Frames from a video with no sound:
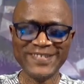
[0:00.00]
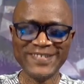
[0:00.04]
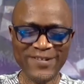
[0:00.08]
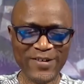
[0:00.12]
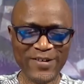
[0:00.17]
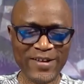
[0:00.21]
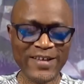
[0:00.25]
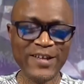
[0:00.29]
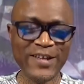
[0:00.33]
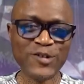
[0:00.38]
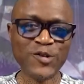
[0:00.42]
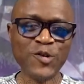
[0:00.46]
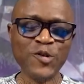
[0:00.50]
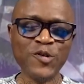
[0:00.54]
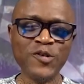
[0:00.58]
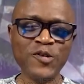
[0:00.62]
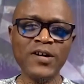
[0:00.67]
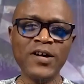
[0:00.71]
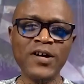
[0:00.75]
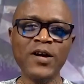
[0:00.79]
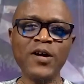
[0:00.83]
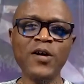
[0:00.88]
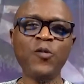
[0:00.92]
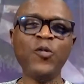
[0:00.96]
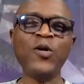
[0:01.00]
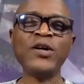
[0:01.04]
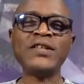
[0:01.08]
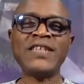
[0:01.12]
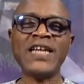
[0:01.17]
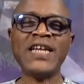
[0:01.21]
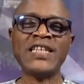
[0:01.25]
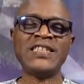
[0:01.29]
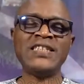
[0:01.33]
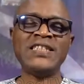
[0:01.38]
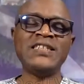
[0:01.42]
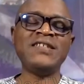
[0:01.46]
Okay, so what
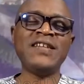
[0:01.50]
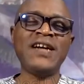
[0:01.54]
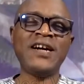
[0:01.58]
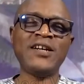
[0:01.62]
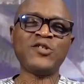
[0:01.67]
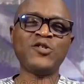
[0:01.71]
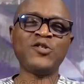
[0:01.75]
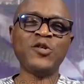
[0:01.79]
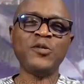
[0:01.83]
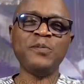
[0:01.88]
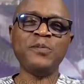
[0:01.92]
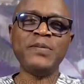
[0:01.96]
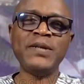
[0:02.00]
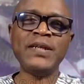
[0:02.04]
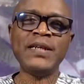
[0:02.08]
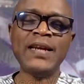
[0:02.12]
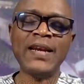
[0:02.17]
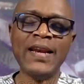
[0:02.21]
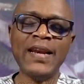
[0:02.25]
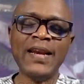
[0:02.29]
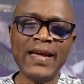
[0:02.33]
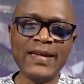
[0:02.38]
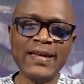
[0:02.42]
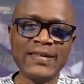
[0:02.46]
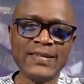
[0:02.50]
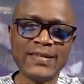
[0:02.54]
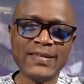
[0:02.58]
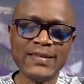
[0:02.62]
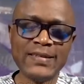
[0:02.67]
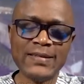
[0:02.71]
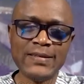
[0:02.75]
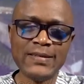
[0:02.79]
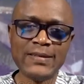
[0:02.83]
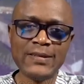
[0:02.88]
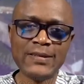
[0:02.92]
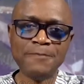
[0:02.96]
has the reaction been like
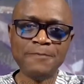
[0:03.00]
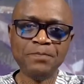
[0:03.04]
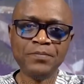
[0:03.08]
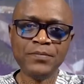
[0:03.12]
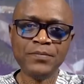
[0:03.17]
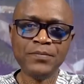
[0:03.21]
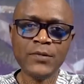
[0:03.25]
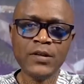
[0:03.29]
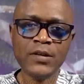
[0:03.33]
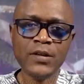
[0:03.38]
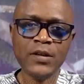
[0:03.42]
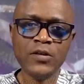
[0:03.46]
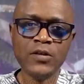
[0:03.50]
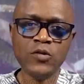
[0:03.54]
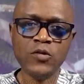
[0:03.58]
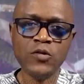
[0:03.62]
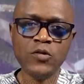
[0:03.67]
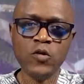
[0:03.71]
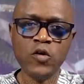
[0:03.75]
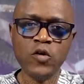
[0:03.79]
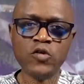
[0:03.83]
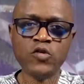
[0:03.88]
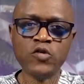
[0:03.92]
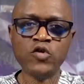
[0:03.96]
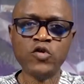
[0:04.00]
since you got